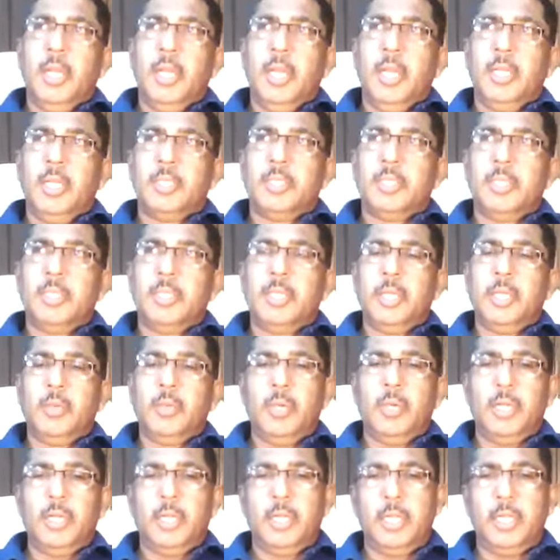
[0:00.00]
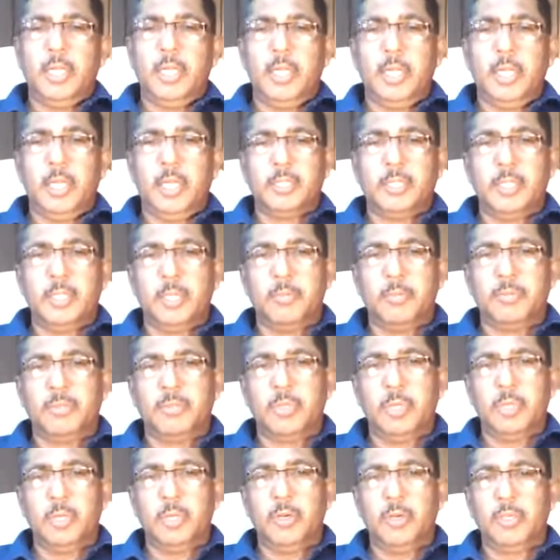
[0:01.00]
as sinner, one he accepts
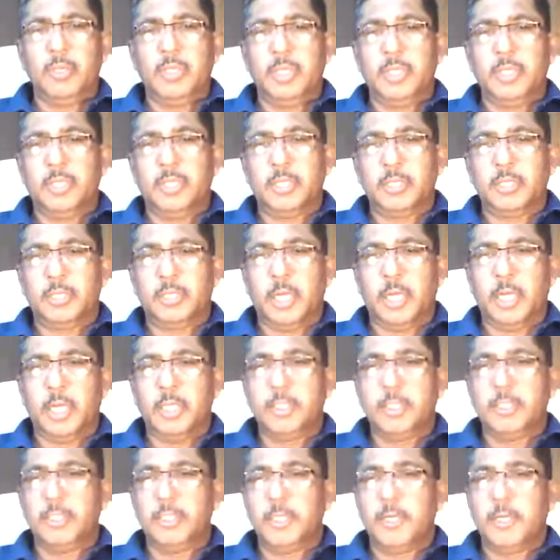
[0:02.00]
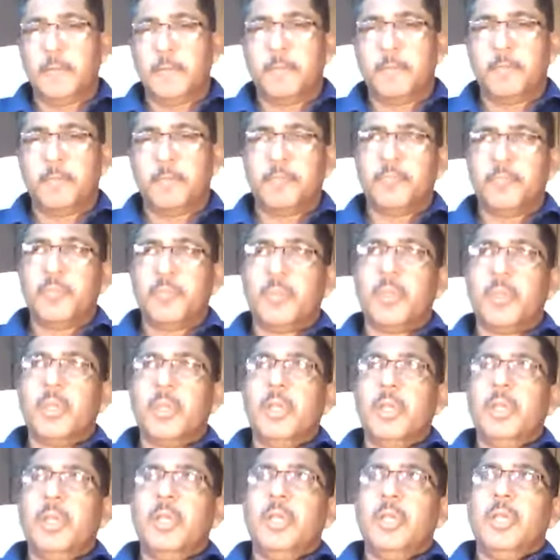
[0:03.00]
the Lord Jesus Christ
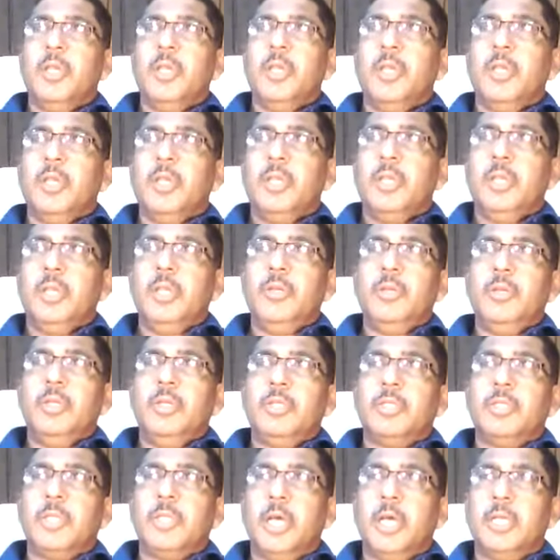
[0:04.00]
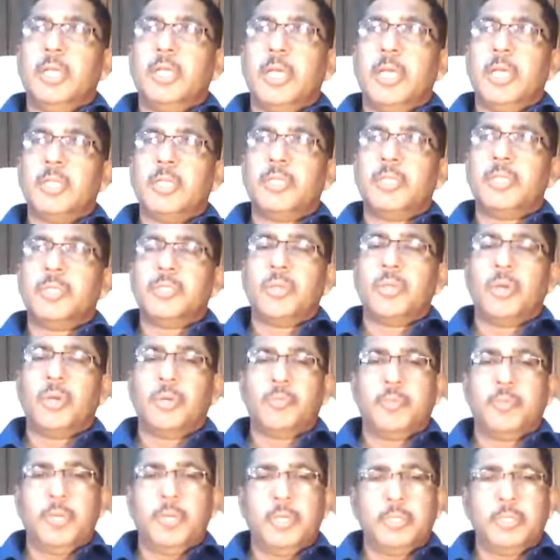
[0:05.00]
into his heart as his
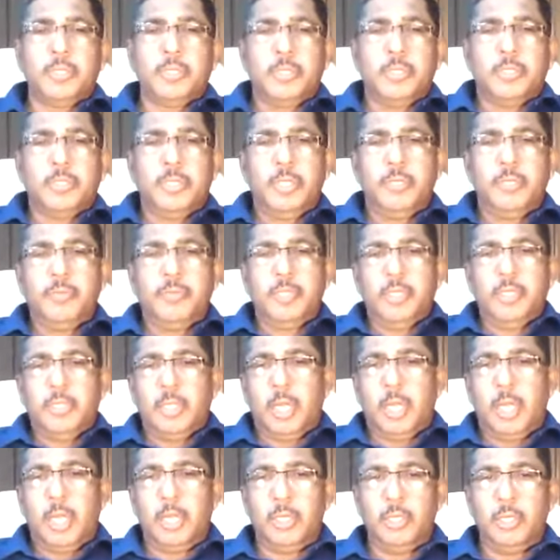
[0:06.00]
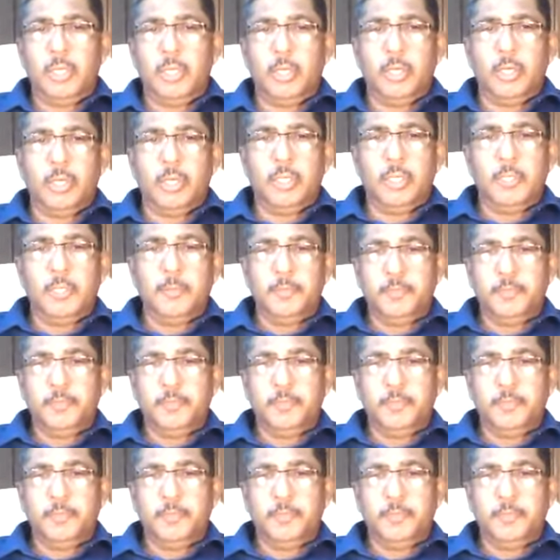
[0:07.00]
own personal Savior and Lord.